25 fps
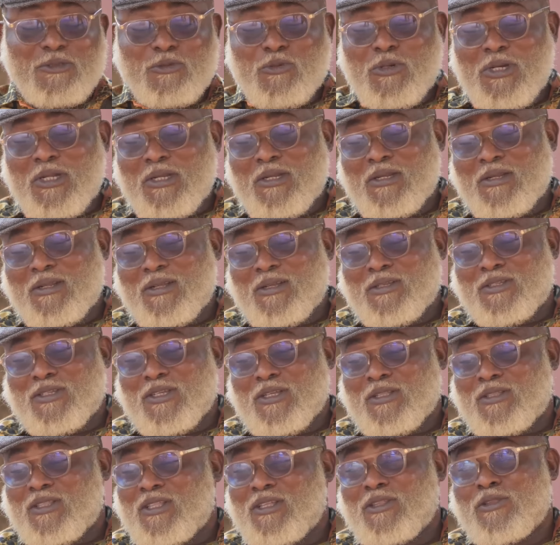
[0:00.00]
Well, it's
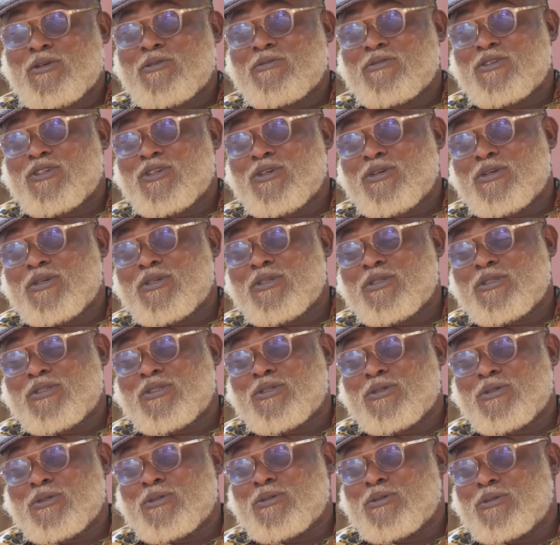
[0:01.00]
a thing of joy
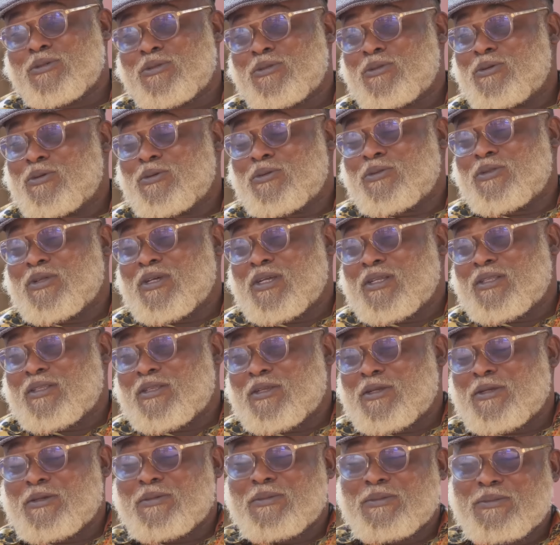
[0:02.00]
to know
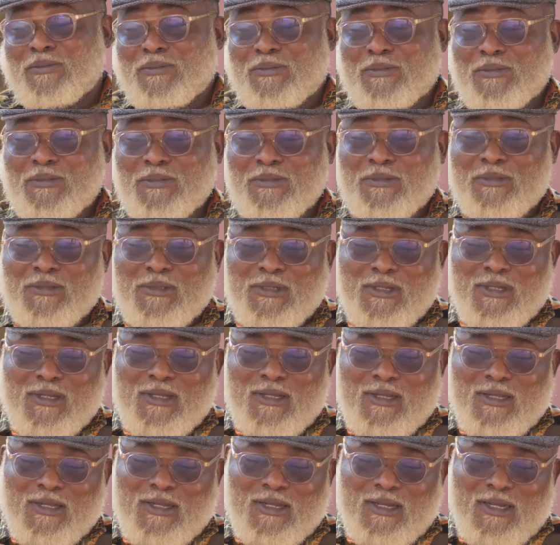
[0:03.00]
that
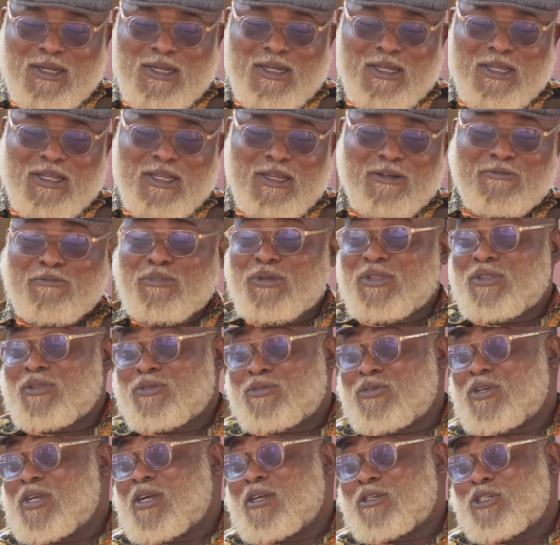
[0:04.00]
I have been
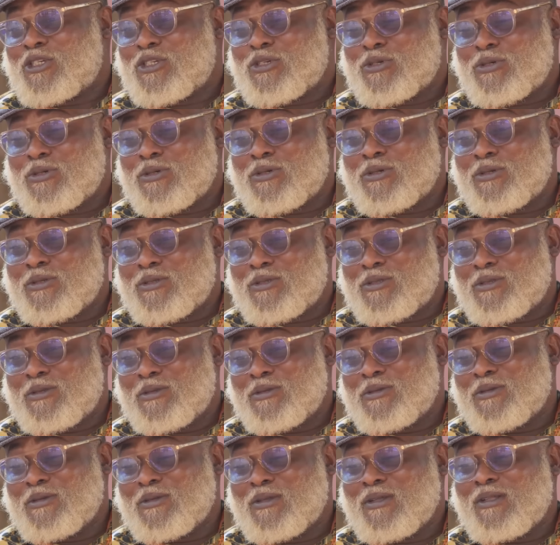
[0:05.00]
reassured
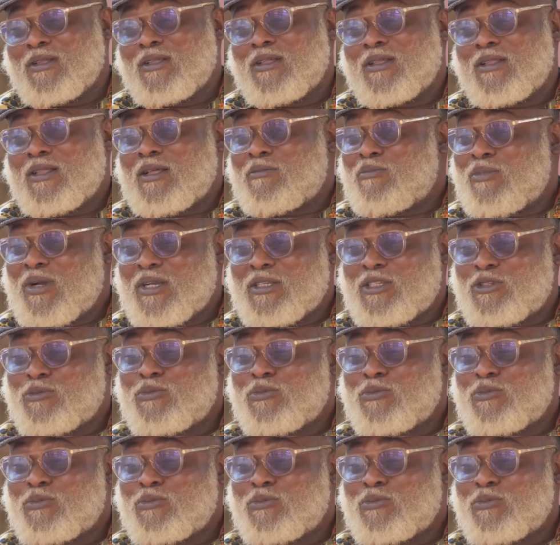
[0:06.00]
that my